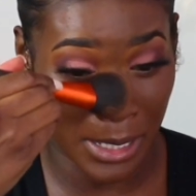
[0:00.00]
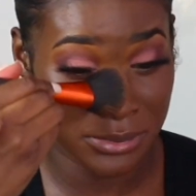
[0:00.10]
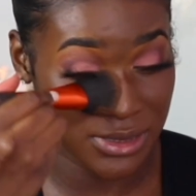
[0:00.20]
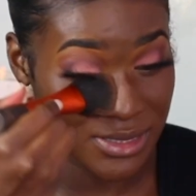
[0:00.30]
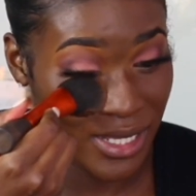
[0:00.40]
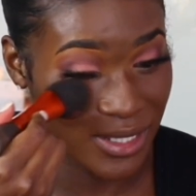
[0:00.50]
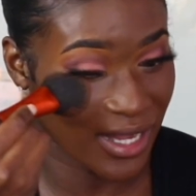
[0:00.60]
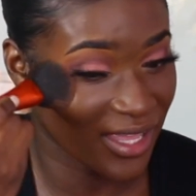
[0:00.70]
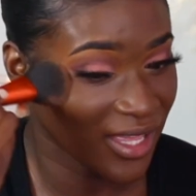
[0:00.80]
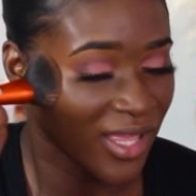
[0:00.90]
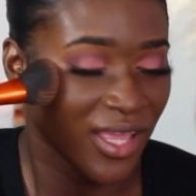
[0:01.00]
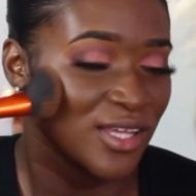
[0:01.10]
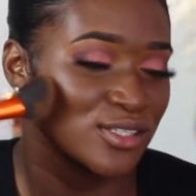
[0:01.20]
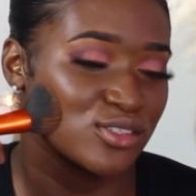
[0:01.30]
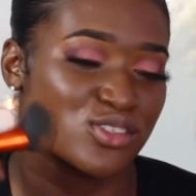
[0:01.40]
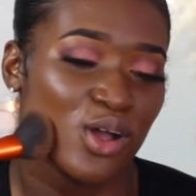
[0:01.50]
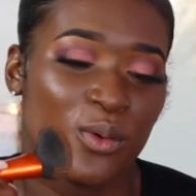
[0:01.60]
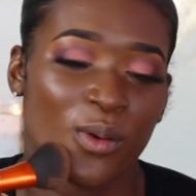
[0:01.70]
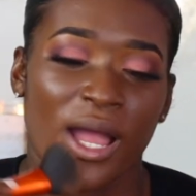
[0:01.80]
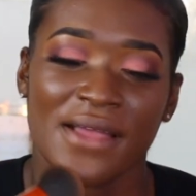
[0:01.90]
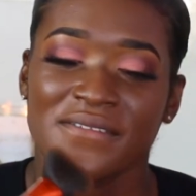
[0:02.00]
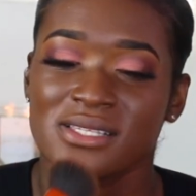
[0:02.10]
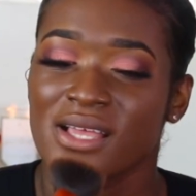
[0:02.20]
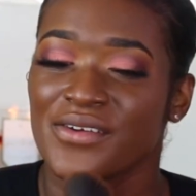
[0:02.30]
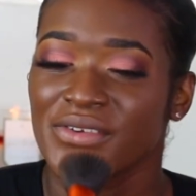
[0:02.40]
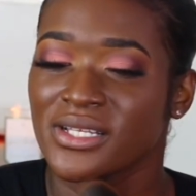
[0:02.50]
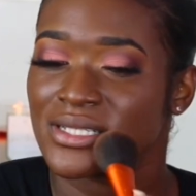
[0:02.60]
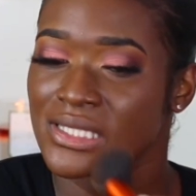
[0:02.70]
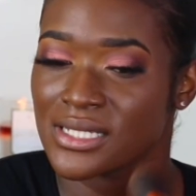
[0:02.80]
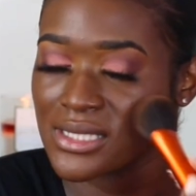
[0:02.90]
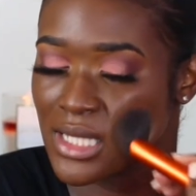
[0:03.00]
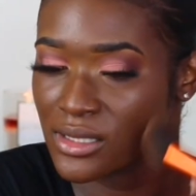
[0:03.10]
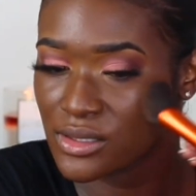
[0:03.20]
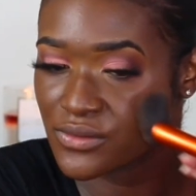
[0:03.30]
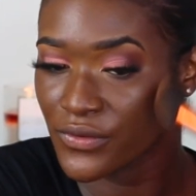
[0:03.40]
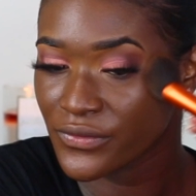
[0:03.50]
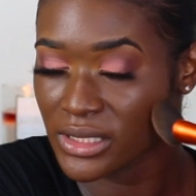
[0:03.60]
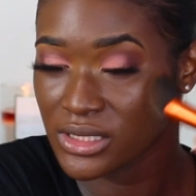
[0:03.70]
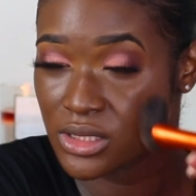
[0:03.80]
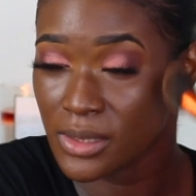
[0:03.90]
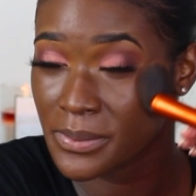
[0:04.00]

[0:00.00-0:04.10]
I'm just saying, like, don't have these unrealistic standards for relationship,